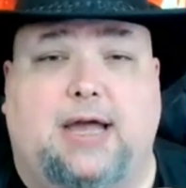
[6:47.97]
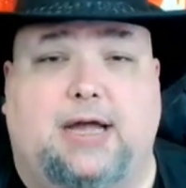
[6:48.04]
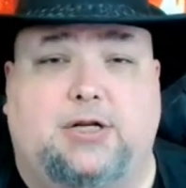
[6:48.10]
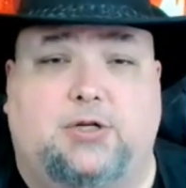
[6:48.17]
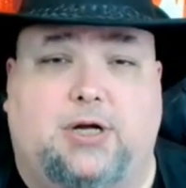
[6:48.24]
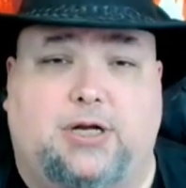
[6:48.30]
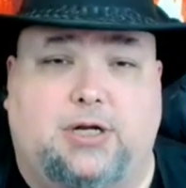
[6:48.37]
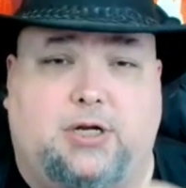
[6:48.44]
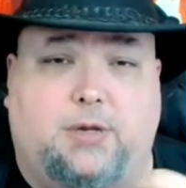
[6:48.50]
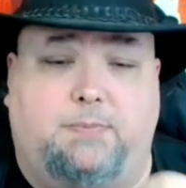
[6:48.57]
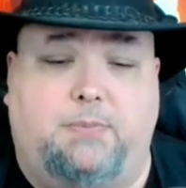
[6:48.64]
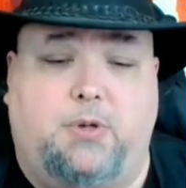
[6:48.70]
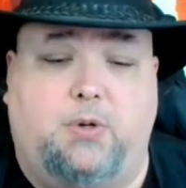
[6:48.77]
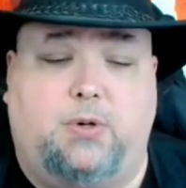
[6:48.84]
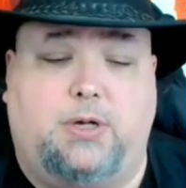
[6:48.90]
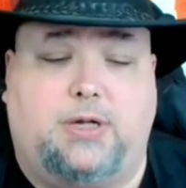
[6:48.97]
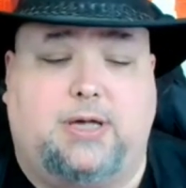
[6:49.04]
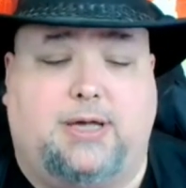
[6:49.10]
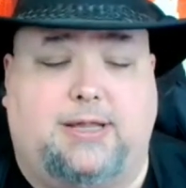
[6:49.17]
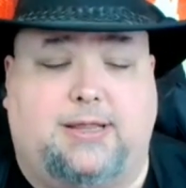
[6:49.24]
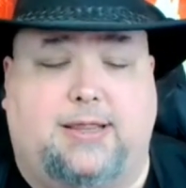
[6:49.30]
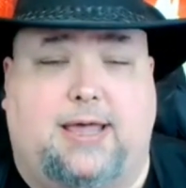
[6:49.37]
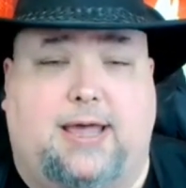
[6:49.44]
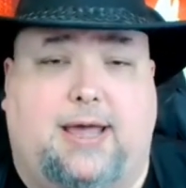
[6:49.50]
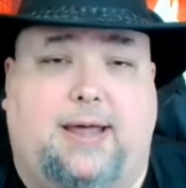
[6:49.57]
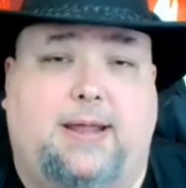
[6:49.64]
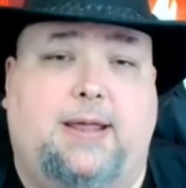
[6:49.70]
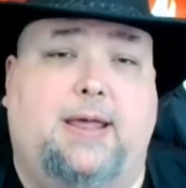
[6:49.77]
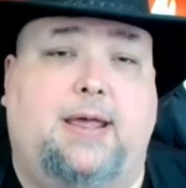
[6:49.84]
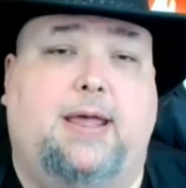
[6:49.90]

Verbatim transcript: and try to communicate that